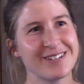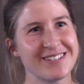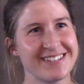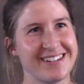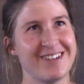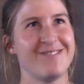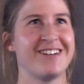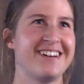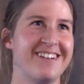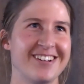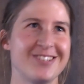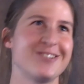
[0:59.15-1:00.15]
is what
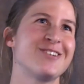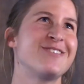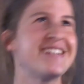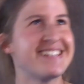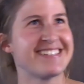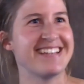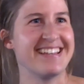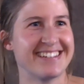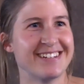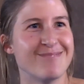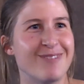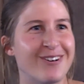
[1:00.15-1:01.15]
I'm also
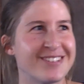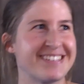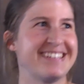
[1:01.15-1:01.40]
criticizing the most,